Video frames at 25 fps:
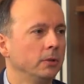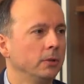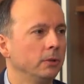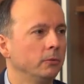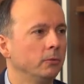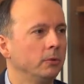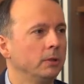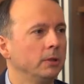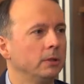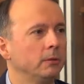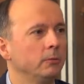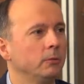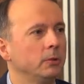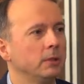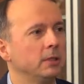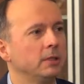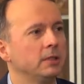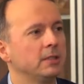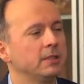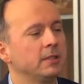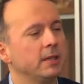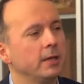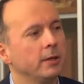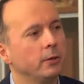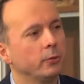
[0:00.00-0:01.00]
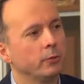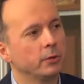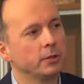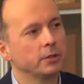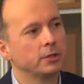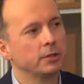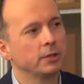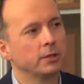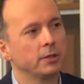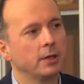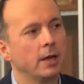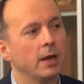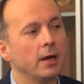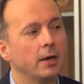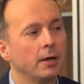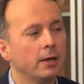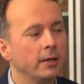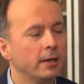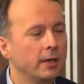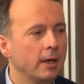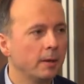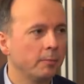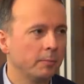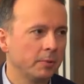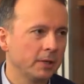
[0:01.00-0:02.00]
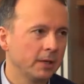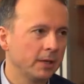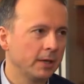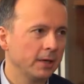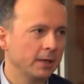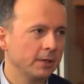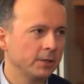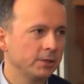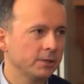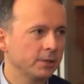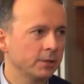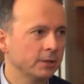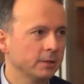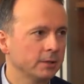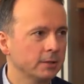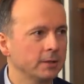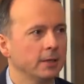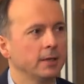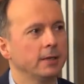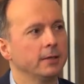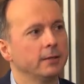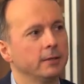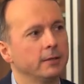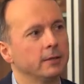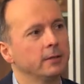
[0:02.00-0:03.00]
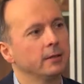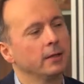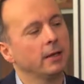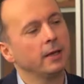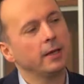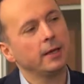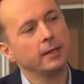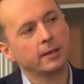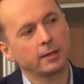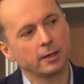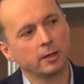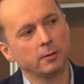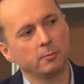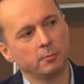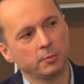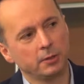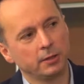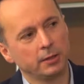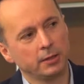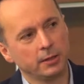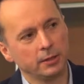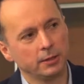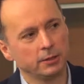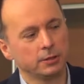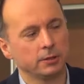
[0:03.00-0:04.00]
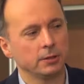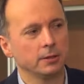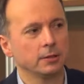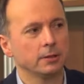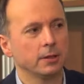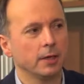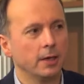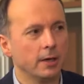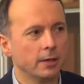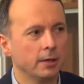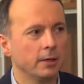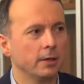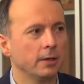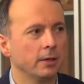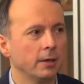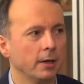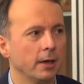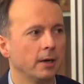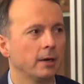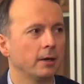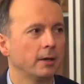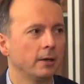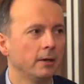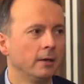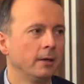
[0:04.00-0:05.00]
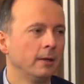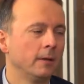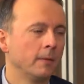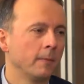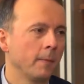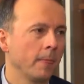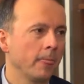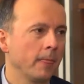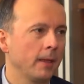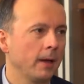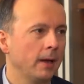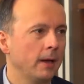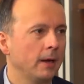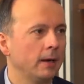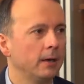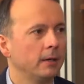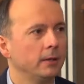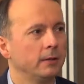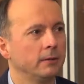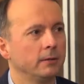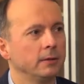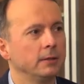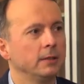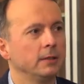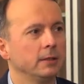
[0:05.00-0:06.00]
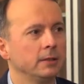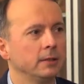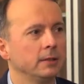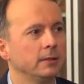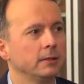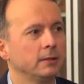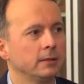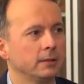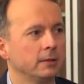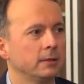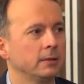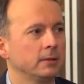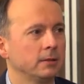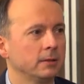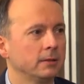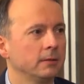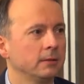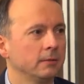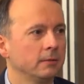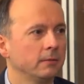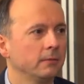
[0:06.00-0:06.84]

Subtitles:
we distinguish early complications and late complications. Early are in this